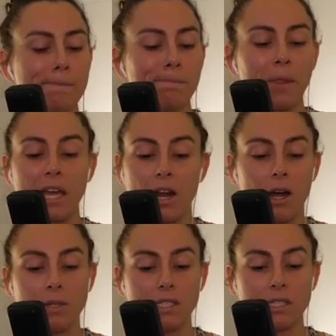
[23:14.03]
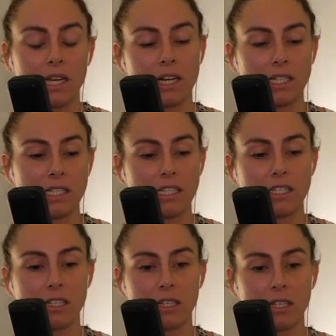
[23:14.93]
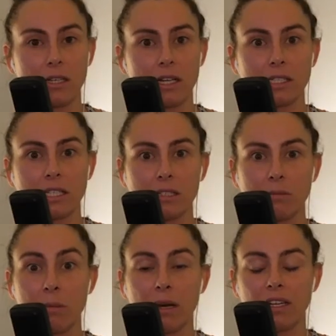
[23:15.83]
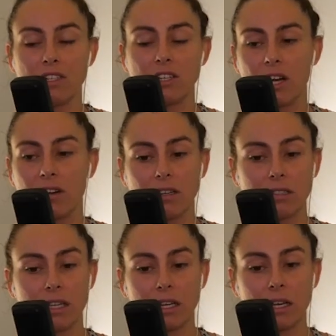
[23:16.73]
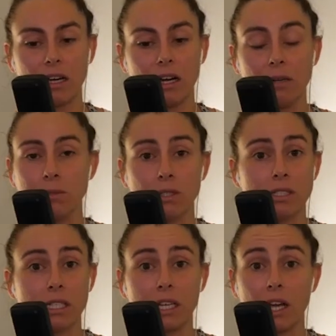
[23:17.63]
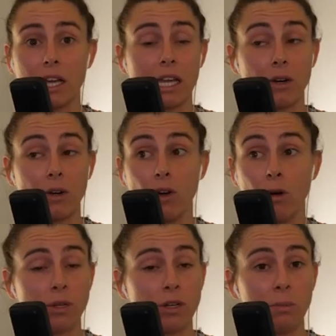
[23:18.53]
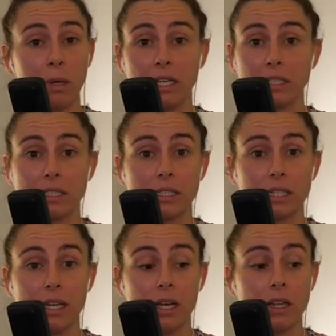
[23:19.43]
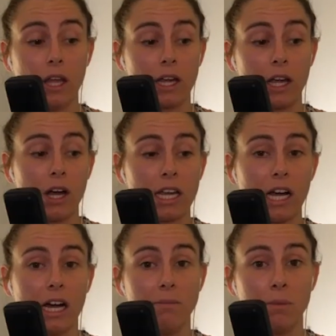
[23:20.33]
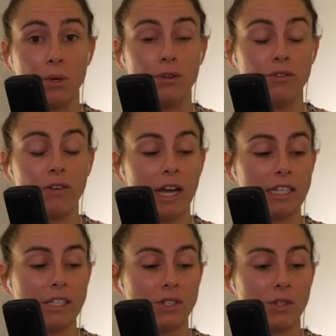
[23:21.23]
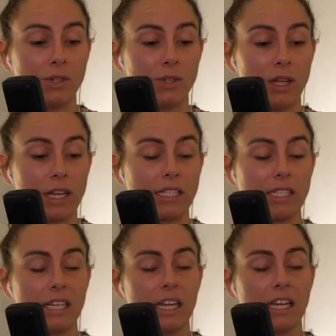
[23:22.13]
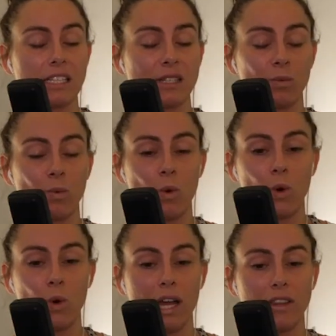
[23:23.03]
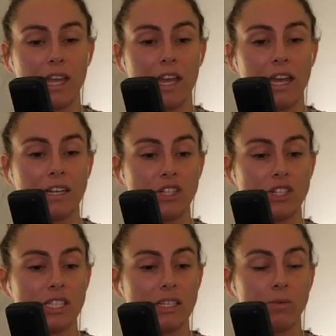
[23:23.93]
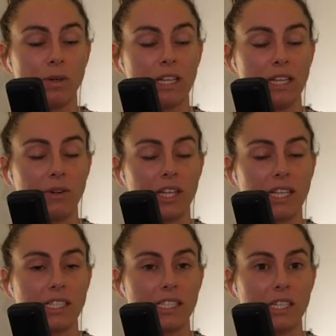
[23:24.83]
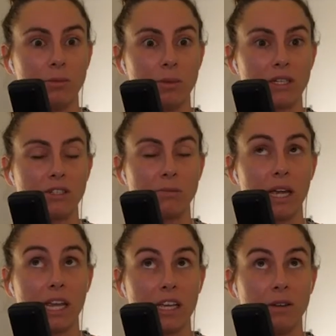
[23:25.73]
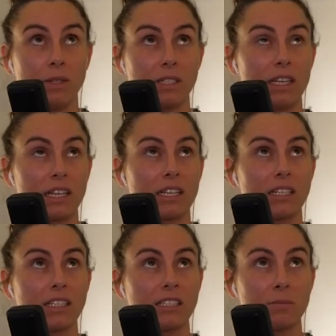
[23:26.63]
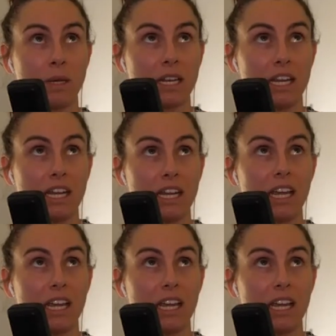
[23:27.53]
And I was like, and I said to, I said to my partner, Jared, I was like, I'm too sick. I cannot hop on a bus. Like I can't move. I had to like sit against the wall out there and just sit really, really still because my head was like spinning